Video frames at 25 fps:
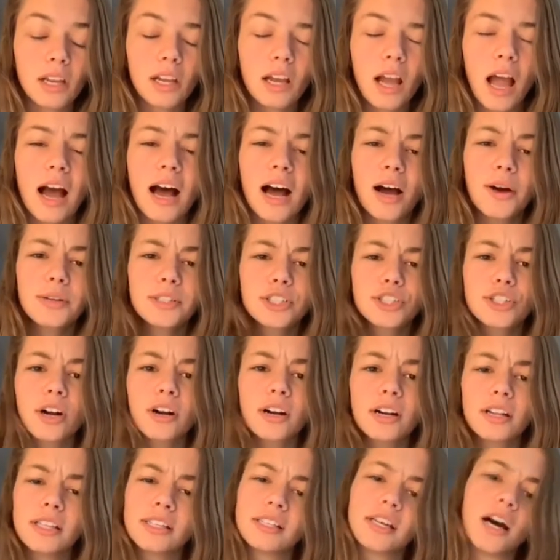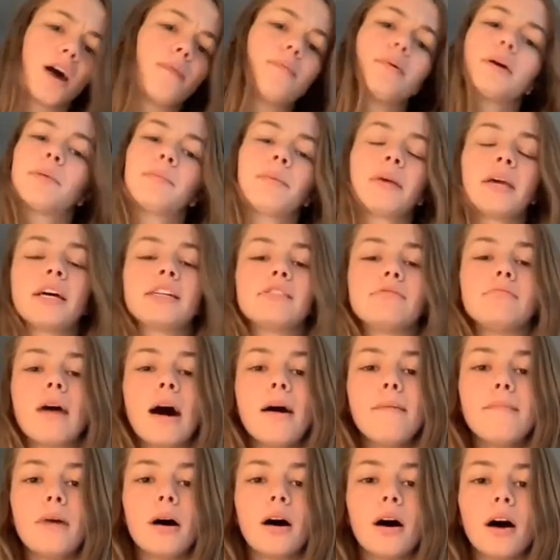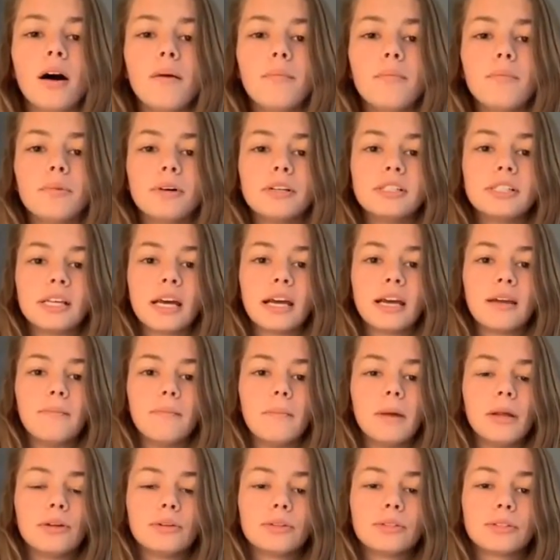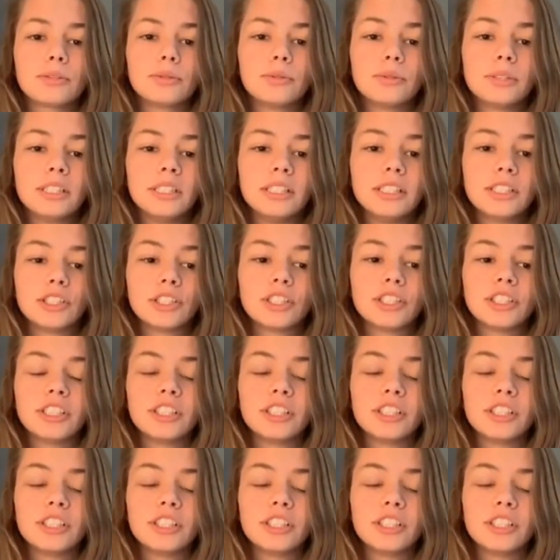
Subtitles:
I was drawn to the topic because my mom was a middle school teacher.